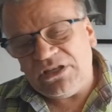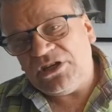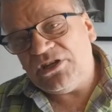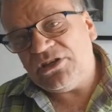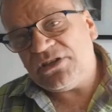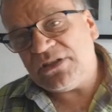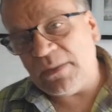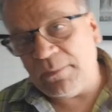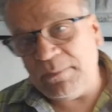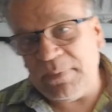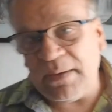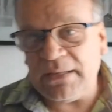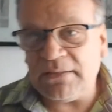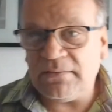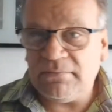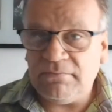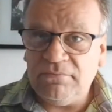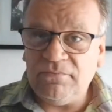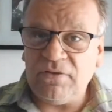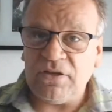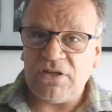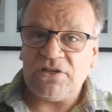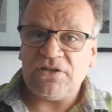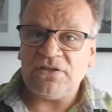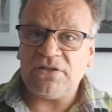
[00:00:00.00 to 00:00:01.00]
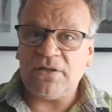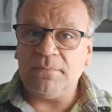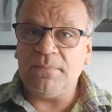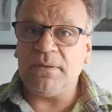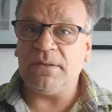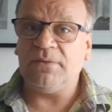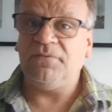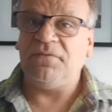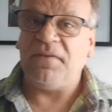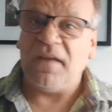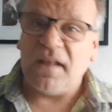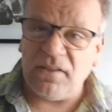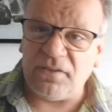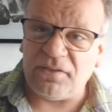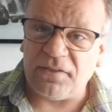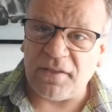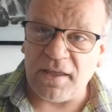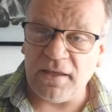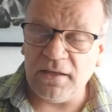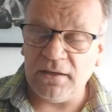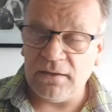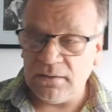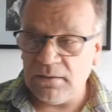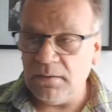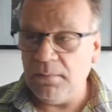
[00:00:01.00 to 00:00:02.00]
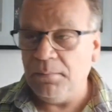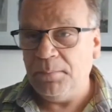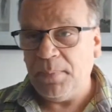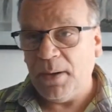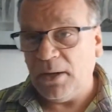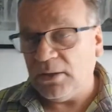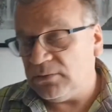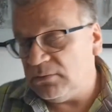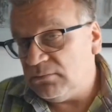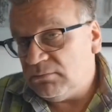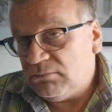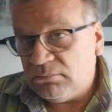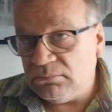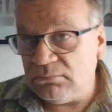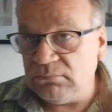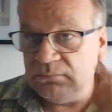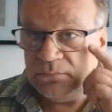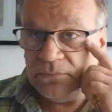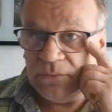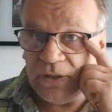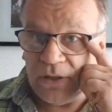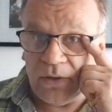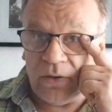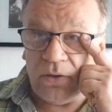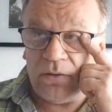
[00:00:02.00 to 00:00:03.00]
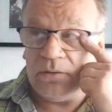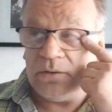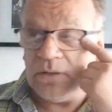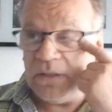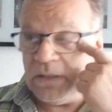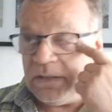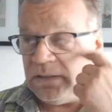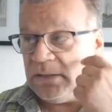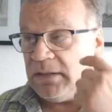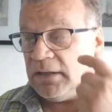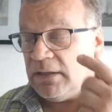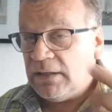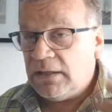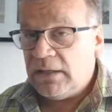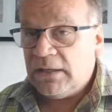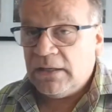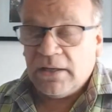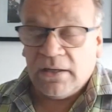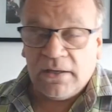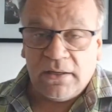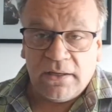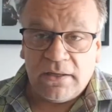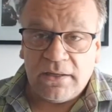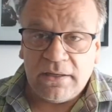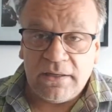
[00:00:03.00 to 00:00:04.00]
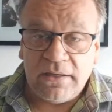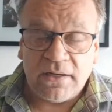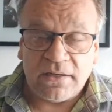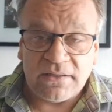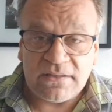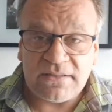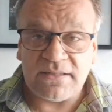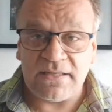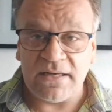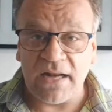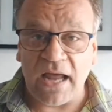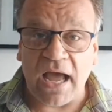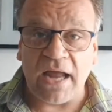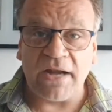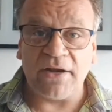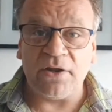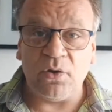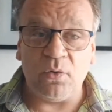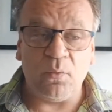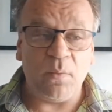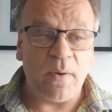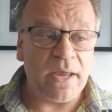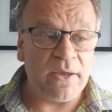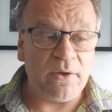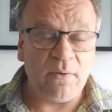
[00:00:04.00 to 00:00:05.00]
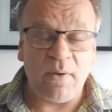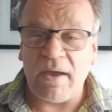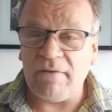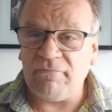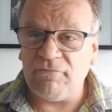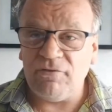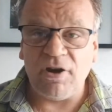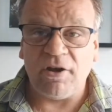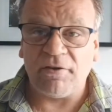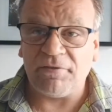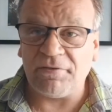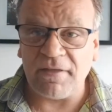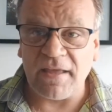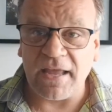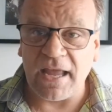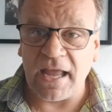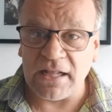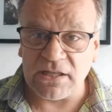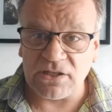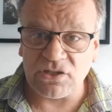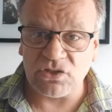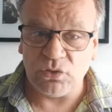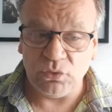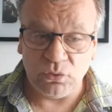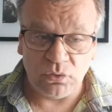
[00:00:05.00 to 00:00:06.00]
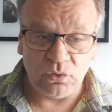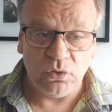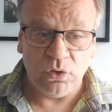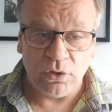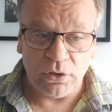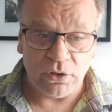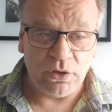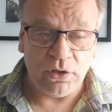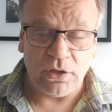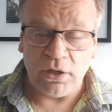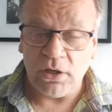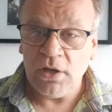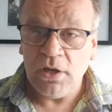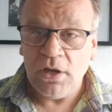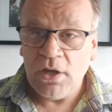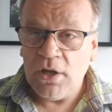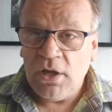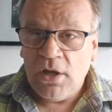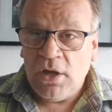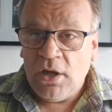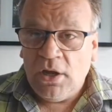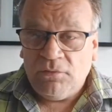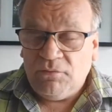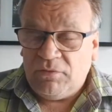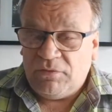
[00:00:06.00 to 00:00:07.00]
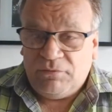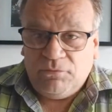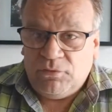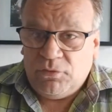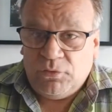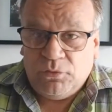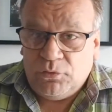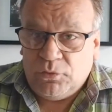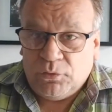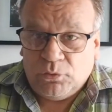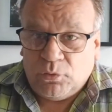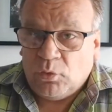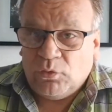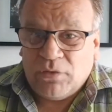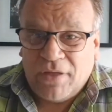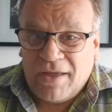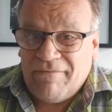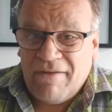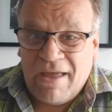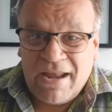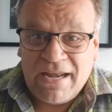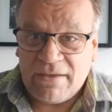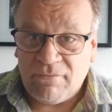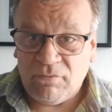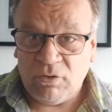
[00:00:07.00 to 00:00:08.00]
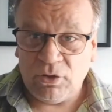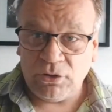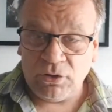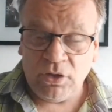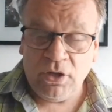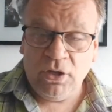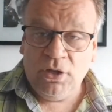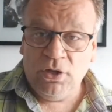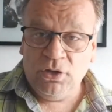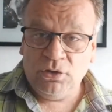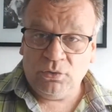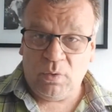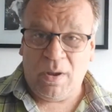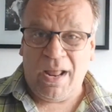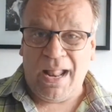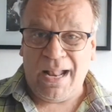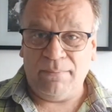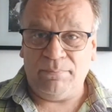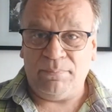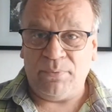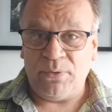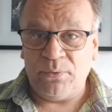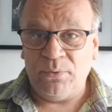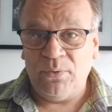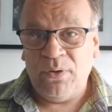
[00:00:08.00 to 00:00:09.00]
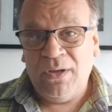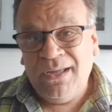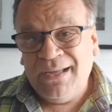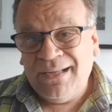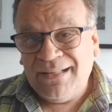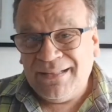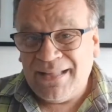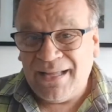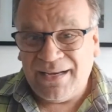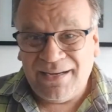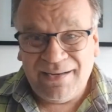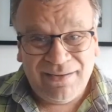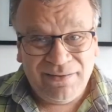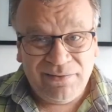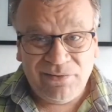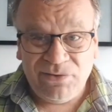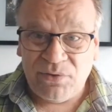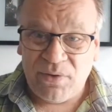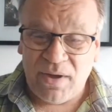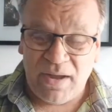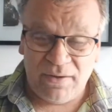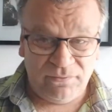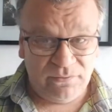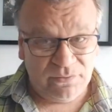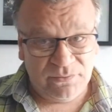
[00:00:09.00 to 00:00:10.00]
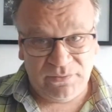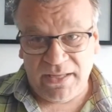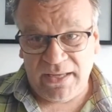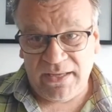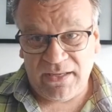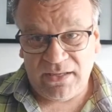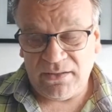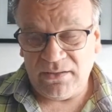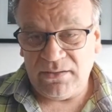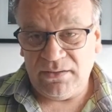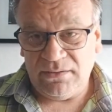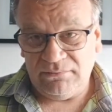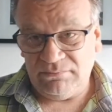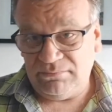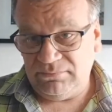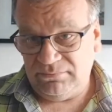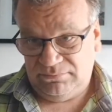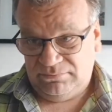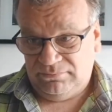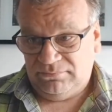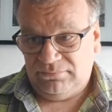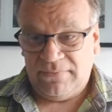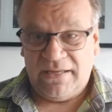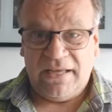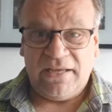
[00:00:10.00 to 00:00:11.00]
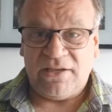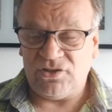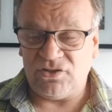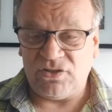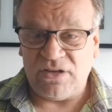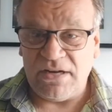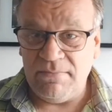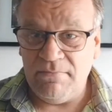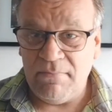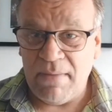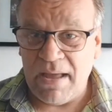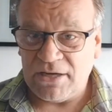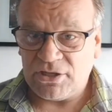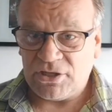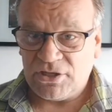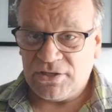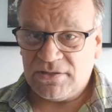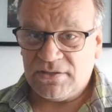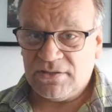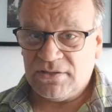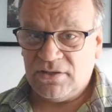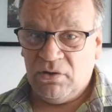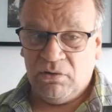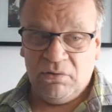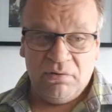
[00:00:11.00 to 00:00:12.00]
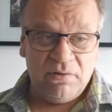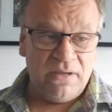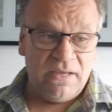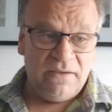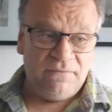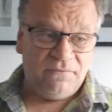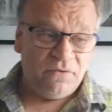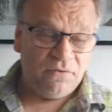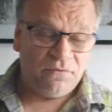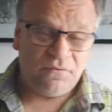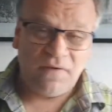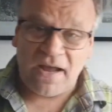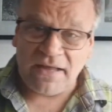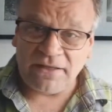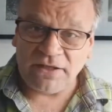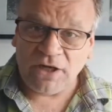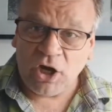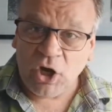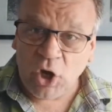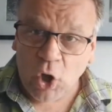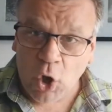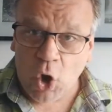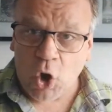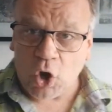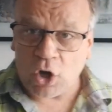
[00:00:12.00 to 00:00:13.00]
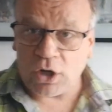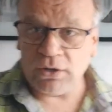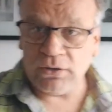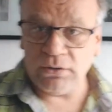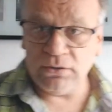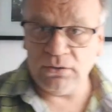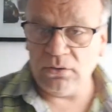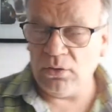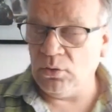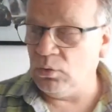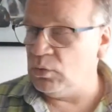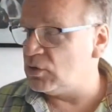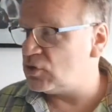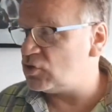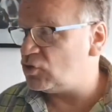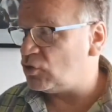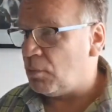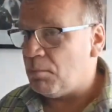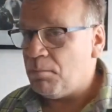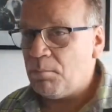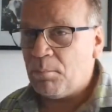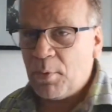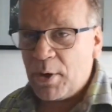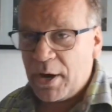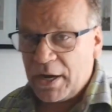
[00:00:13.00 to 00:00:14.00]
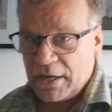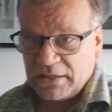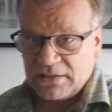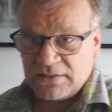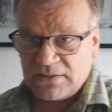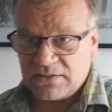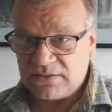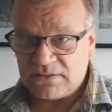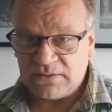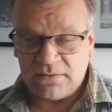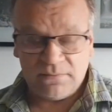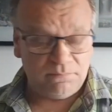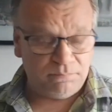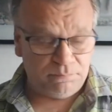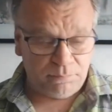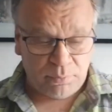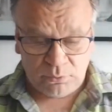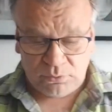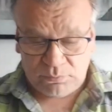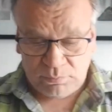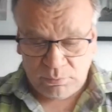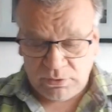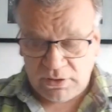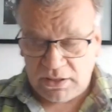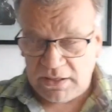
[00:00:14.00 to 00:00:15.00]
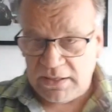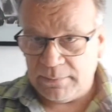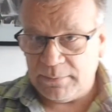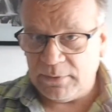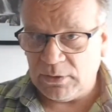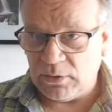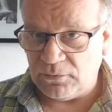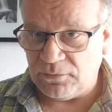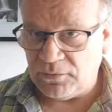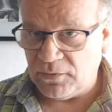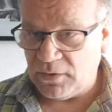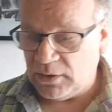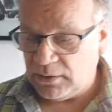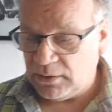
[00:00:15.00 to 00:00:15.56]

is a bit filthy, but you know, in a scenario where you have nothing else to do, you don't have anyone to help you, then you have to take extreme measures. If you find a log or some bricks, put a little bit of